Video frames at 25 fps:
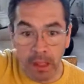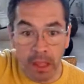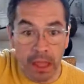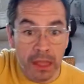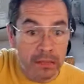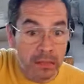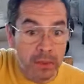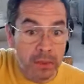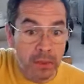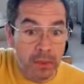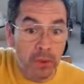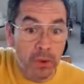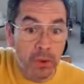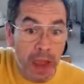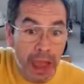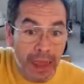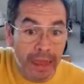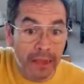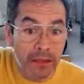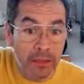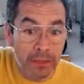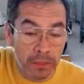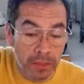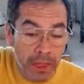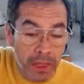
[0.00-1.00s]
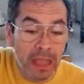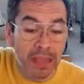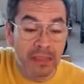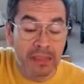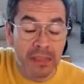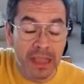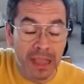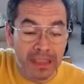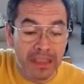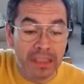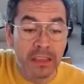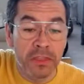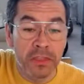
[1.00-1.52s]
it's
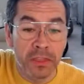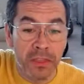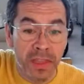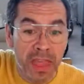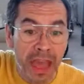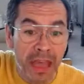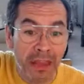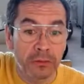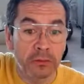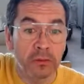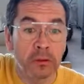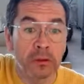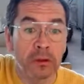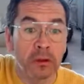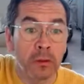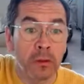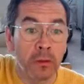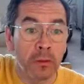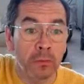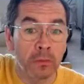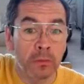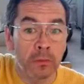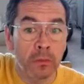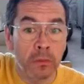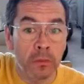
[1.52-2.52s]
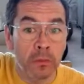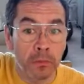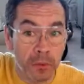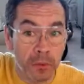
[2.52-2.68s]
a theatrical